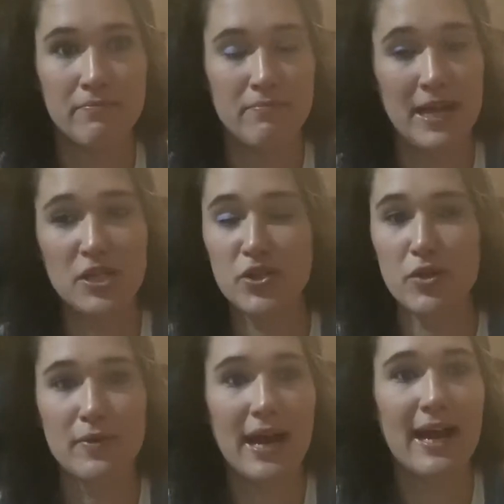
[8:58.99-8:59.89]
Make sure
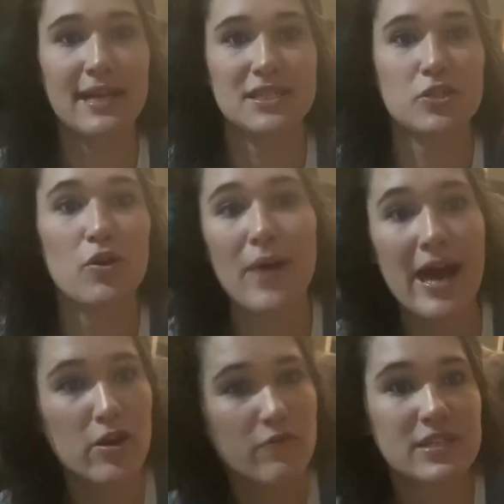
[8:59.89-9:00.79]
you guys go
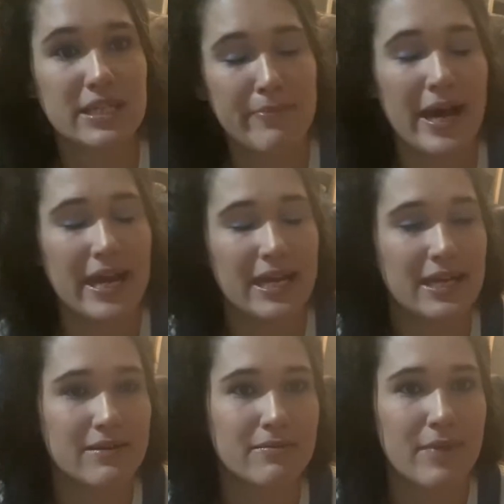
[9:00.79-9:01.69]
head over to my
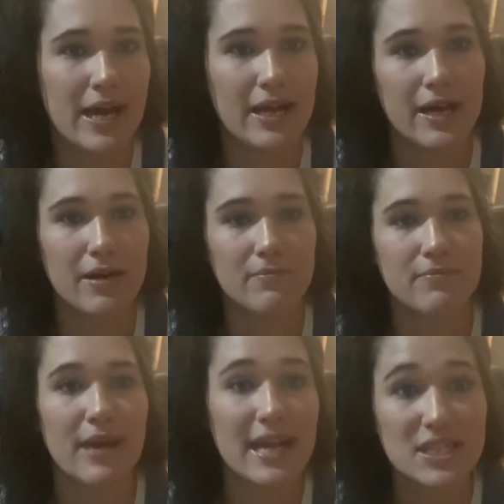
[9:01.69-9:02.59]

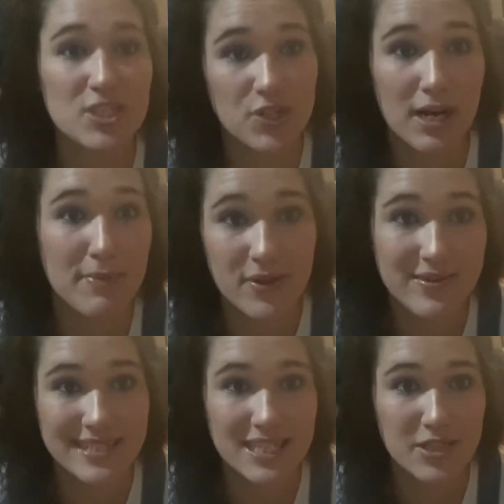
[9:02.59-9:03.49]
Instagram, a
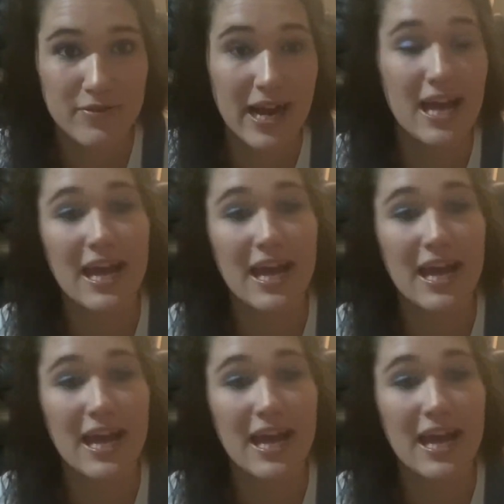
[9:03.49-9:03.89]
little slice of rye.